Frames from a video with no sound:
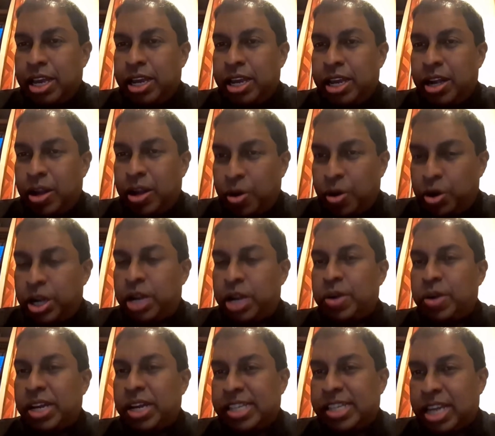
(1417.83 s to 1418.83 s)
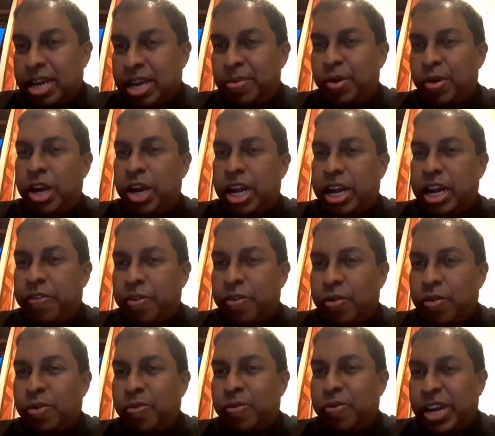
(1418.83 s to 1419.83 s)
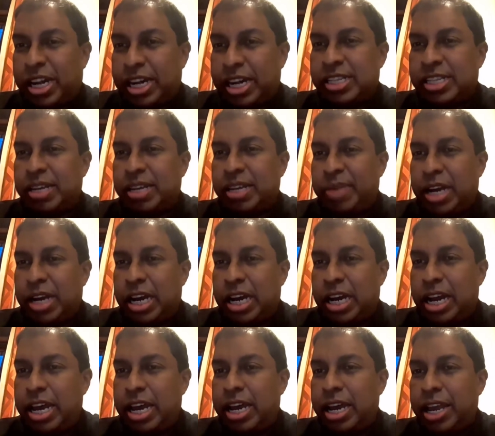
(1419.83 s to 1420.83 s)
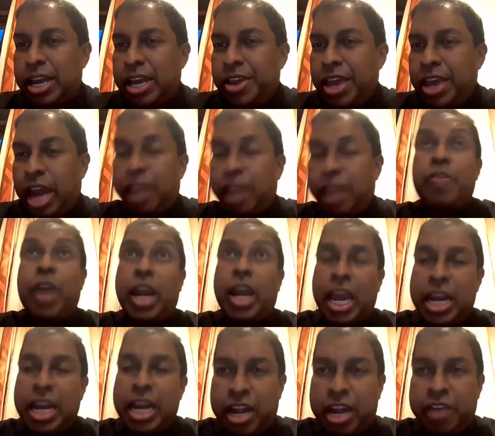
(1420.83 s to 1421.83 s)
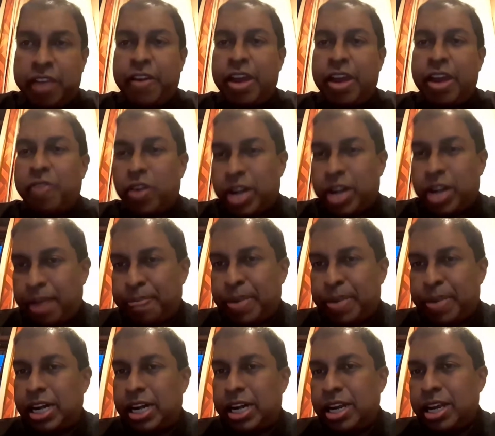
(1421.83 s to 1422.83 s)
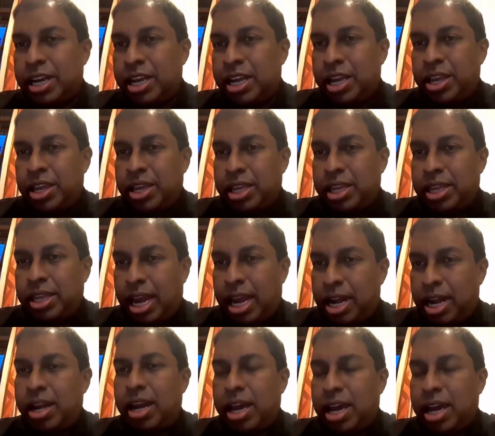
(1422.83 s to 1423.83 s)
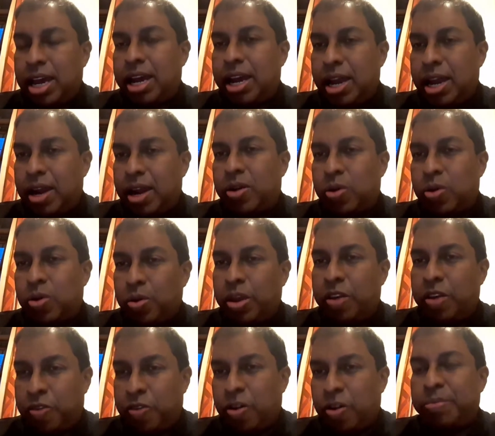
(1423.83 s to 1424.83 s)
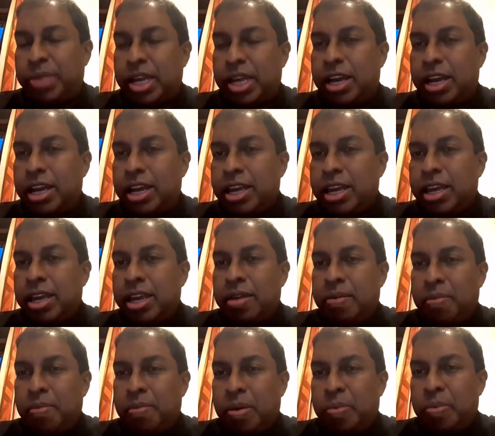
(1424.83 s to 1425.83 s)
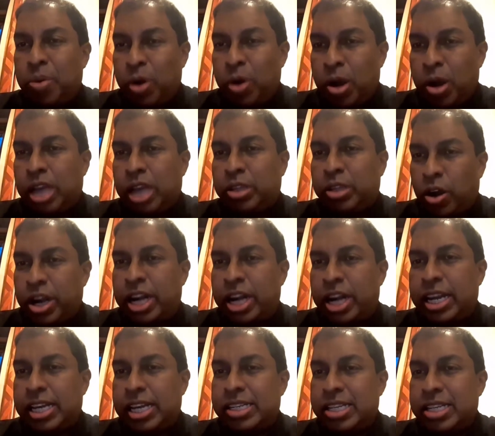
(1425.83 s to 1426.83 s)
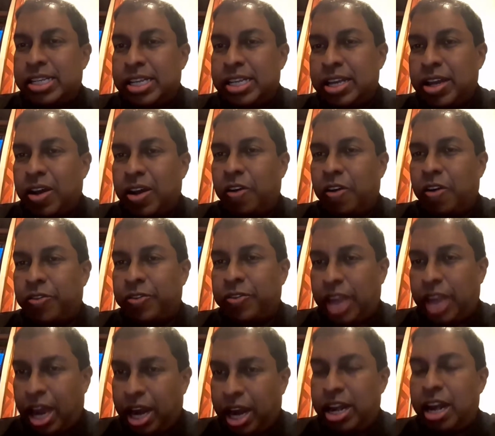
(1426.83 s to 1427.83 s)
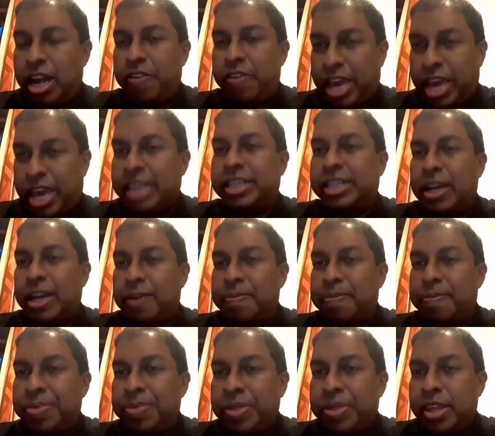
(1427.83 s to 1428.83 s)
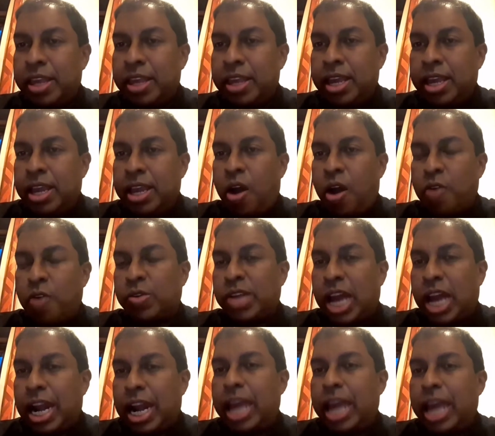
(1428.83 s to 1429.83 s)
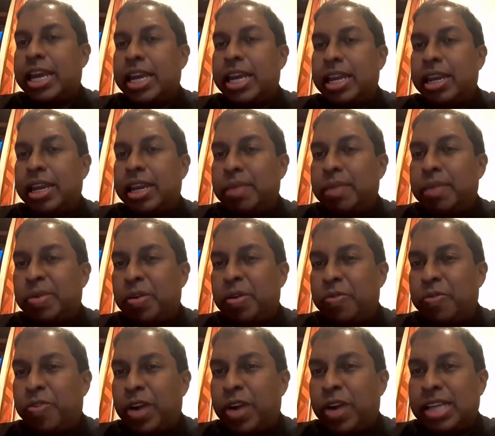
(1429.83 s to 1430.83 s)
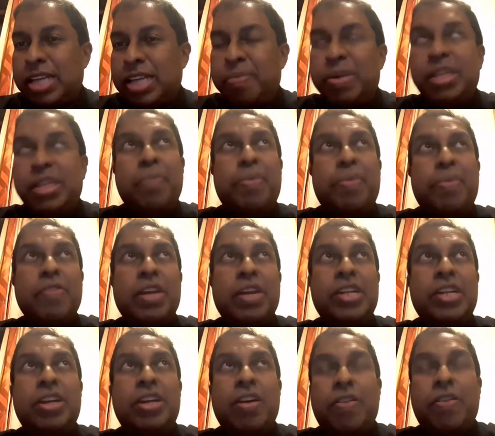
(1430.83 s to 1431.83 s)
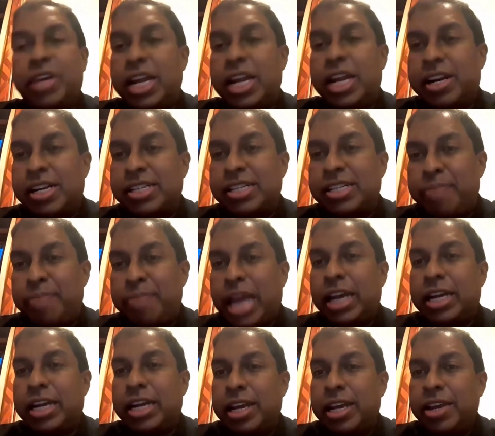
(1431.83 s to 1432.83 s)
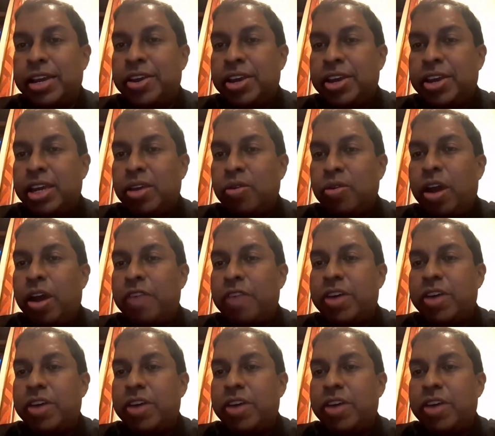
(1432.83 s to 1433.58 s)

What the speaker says: duty towards the community if you witness a murder, and if you can identify what happened, then to inform the authorities of the identification. Of course, unlike for example, in the Prevention of Terrorism Act, you have